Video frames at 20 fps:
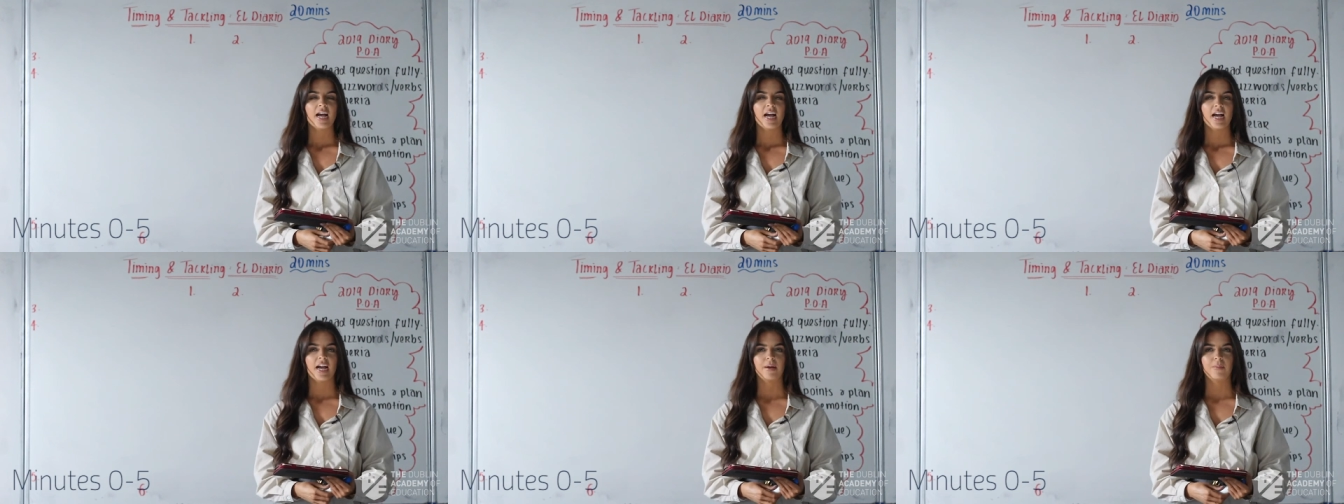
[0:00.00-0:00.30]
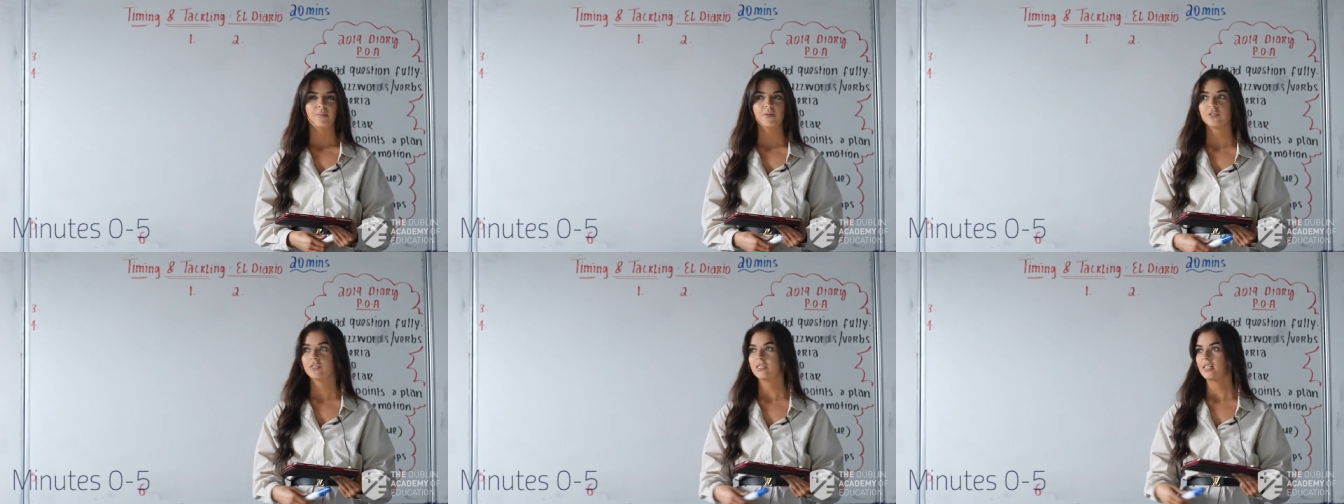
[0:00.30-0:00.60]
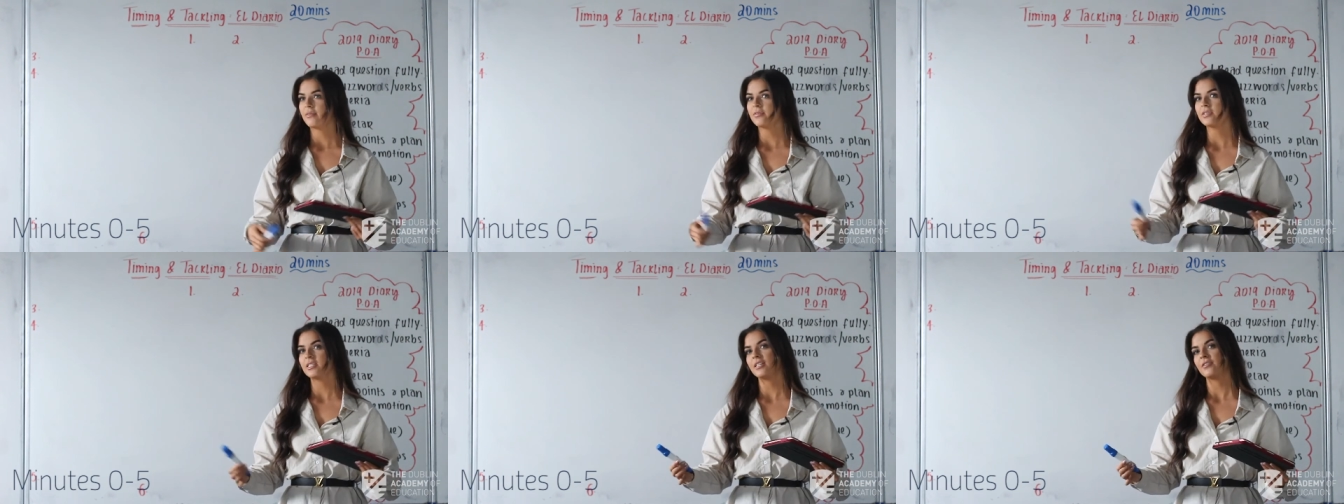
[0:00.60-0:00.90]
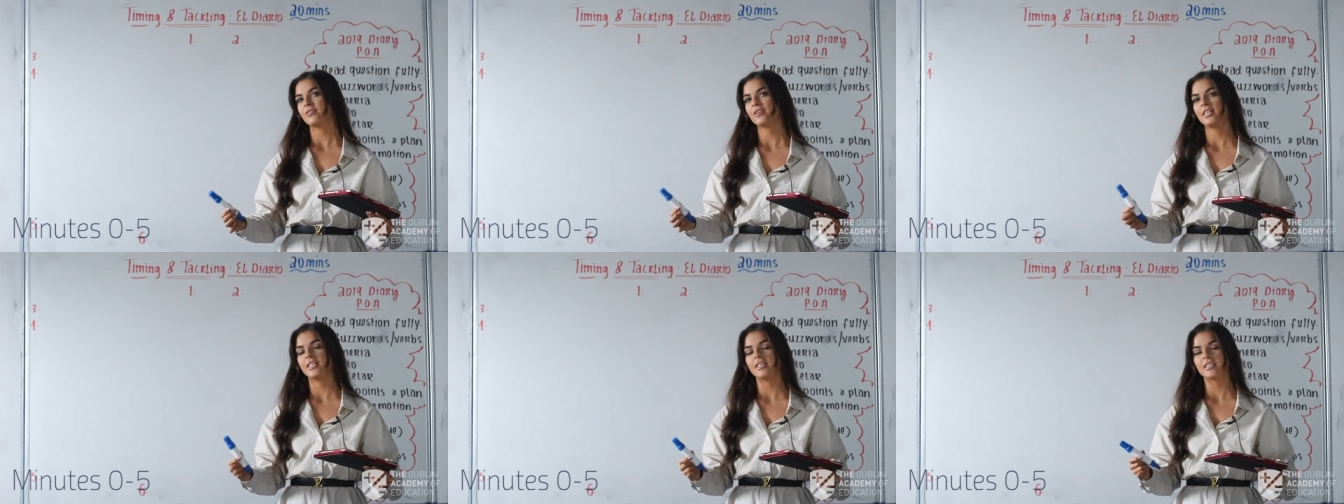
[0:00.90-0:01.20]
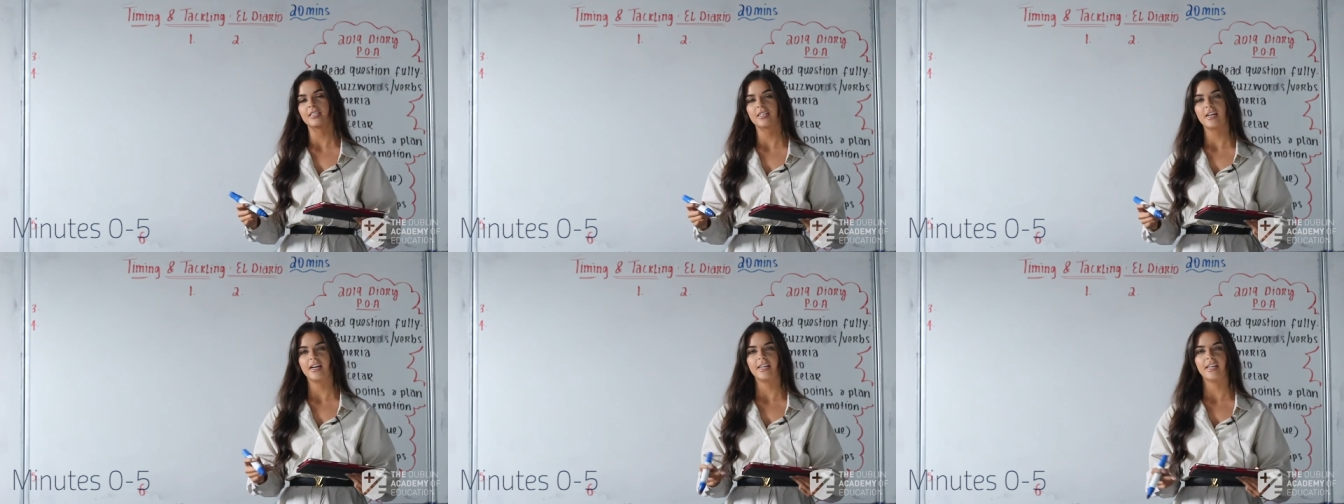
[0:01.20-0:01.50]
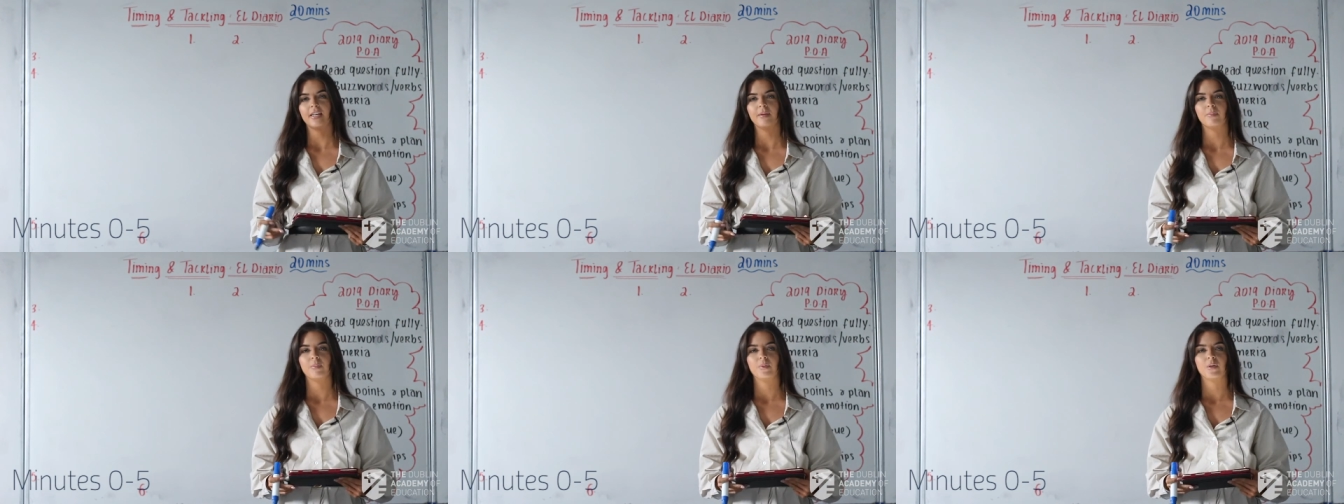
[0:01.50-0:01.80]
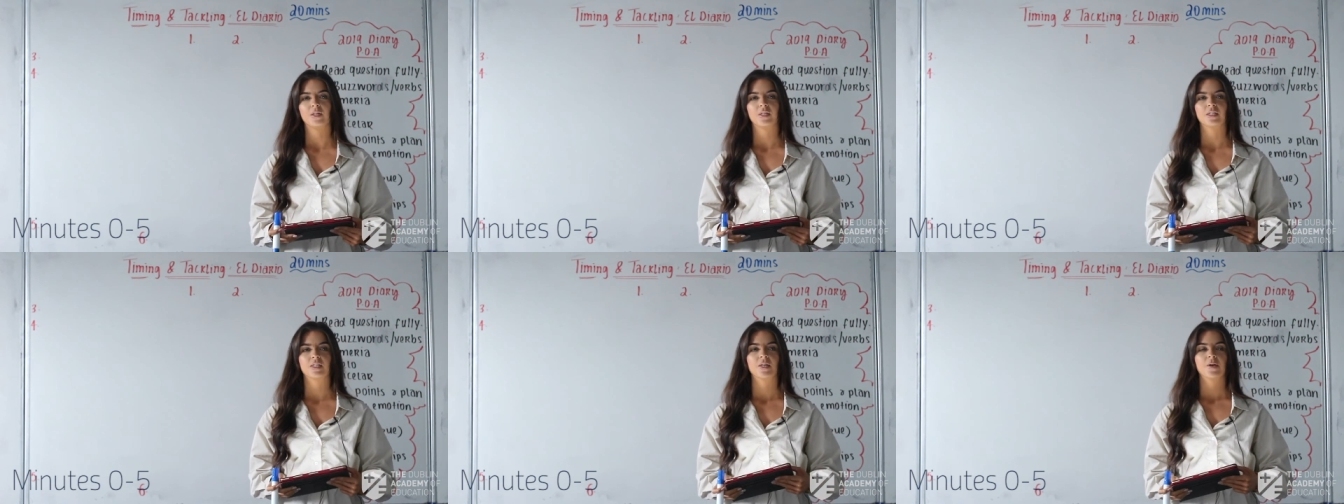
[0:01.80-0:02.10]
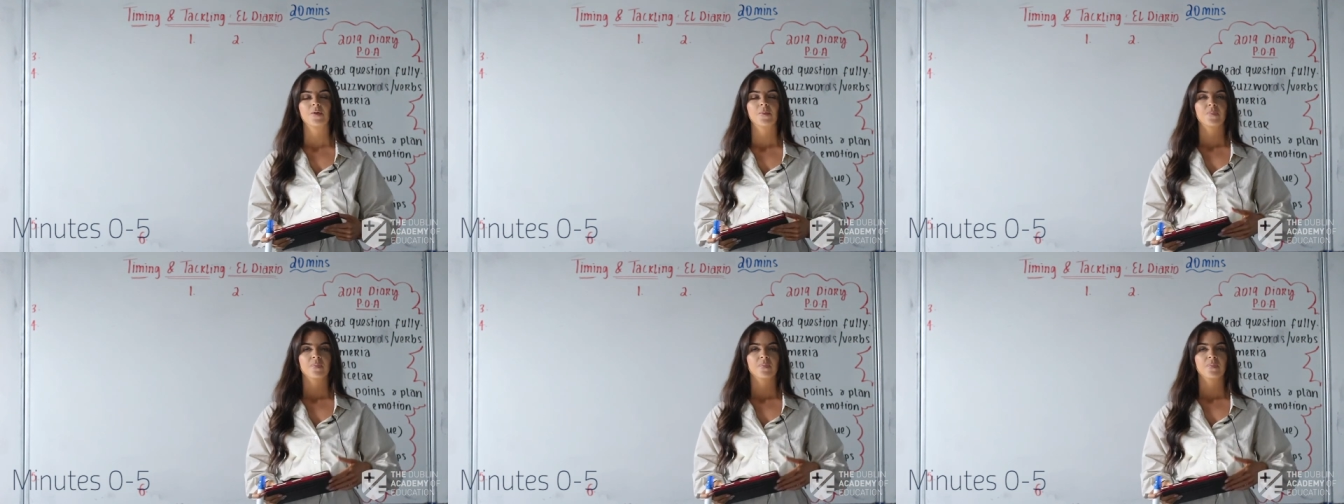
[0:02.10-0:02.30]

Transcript: um, which is obviously really exciting, but